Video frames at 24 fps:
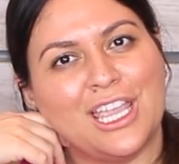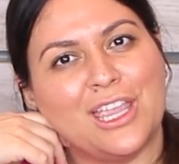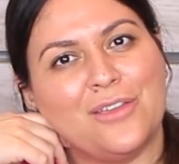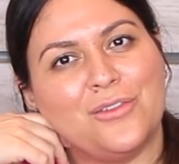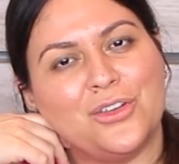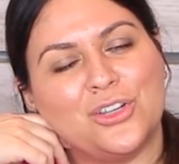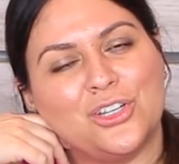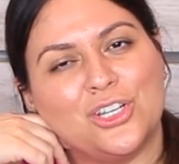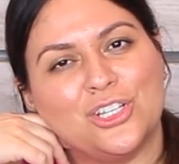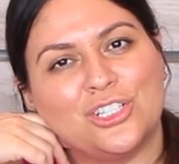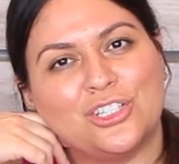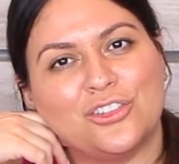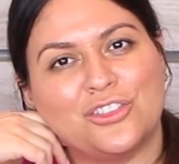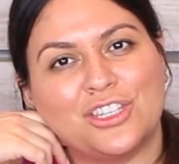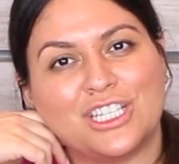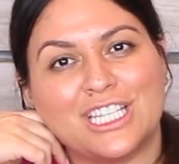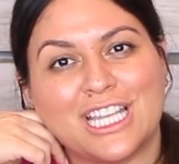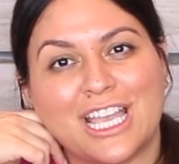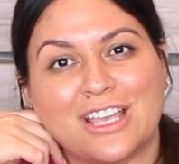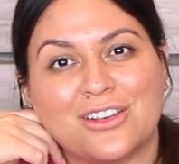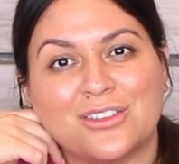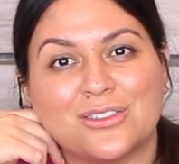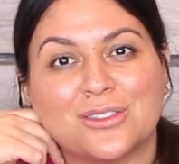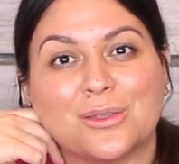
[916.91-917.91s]
If you're new to the
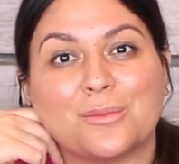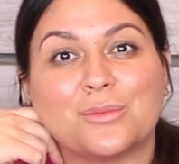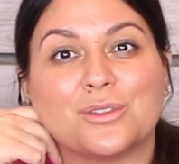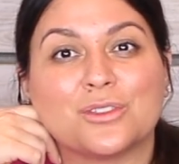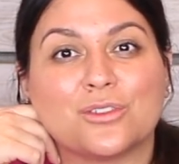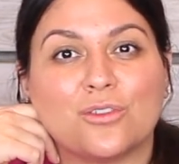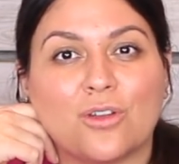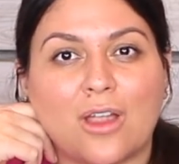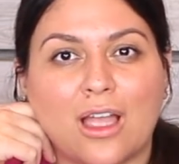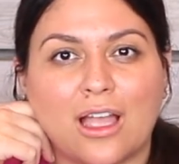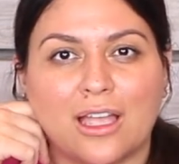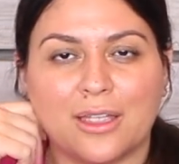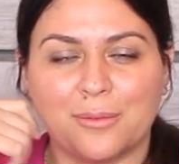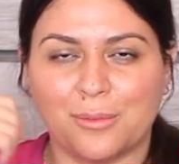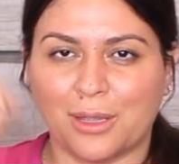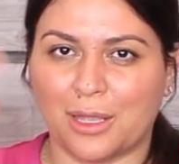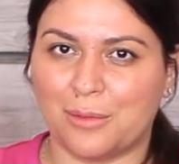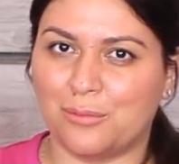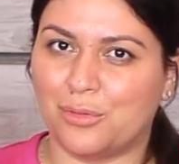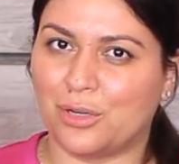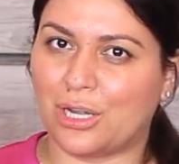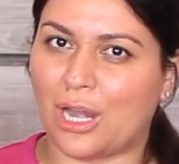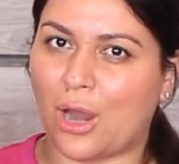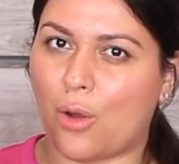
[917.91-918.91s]
channel, subscribe.
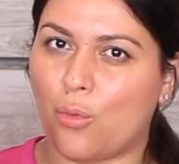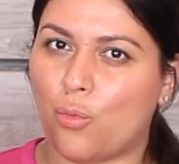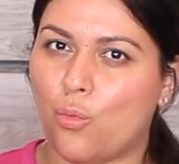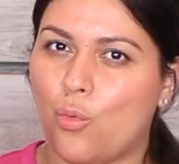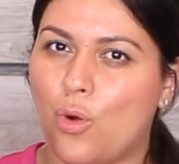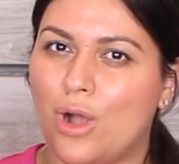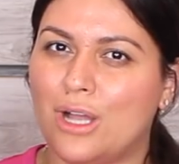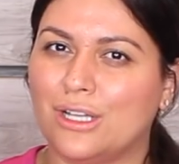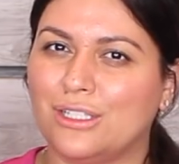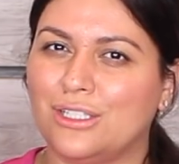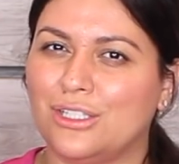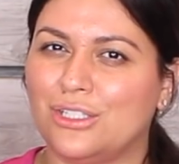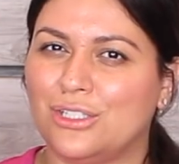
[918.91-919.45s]
I'm putting out 1